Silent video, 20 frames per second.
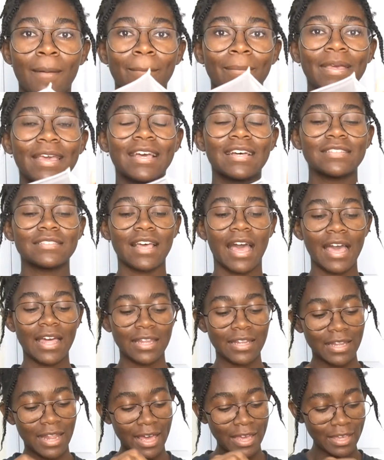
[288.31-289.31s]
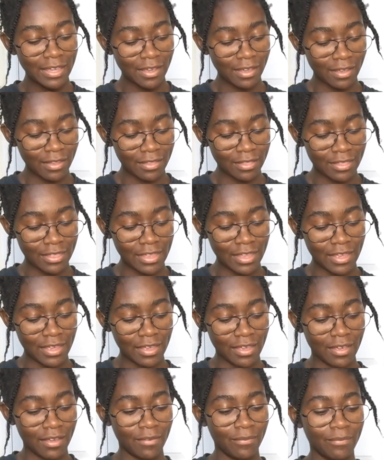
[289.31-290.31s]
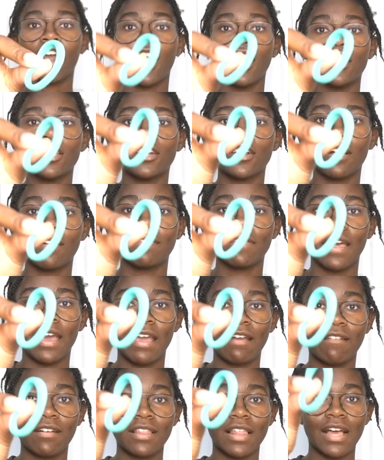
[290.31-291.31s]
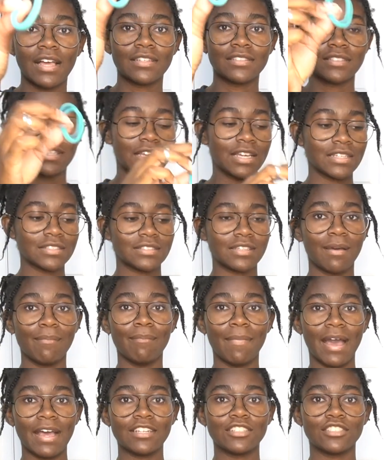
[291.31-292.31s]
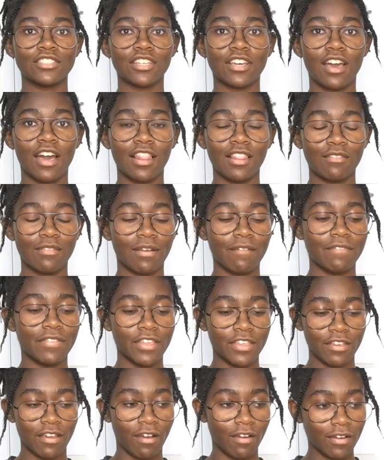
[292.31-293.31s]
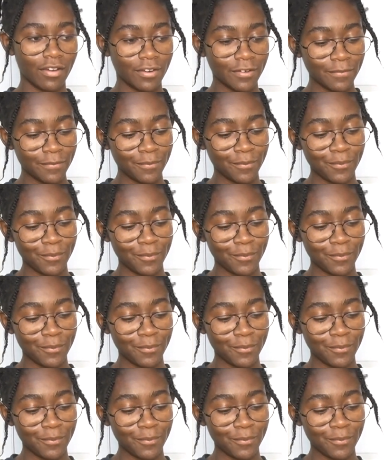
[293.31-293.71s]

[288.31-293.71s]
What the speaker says: because I like the color of the hair elastic to match the color of the yarn.